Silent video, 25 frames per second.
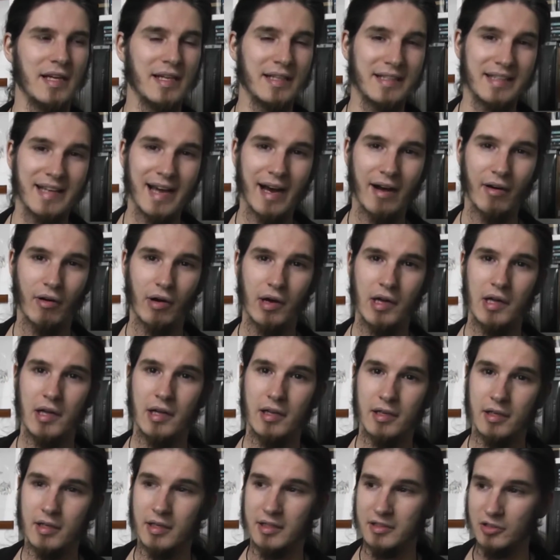Now,
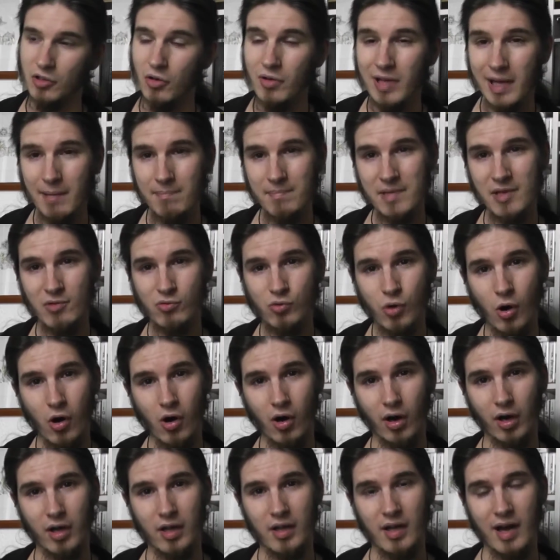don't get me
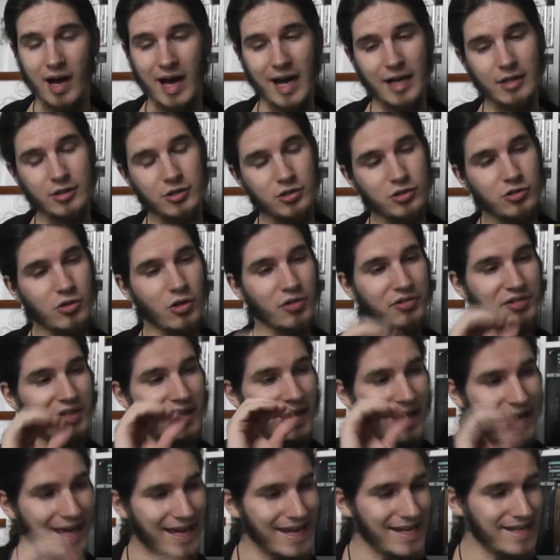wrong, I do not
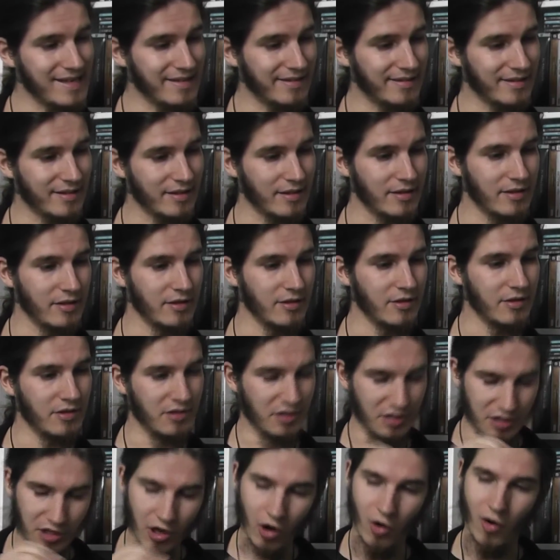hate
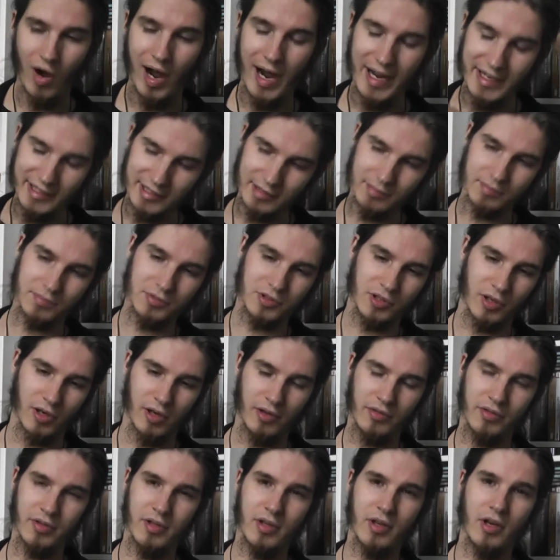no items
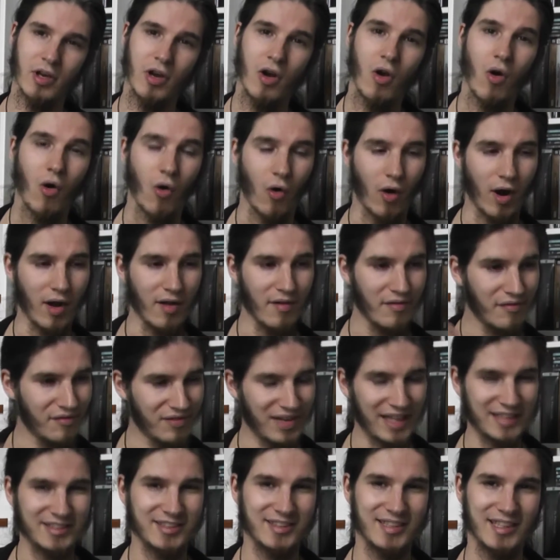on or
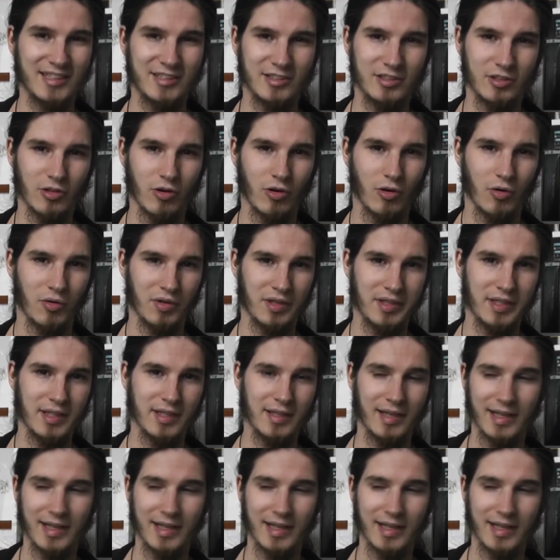flat stages only.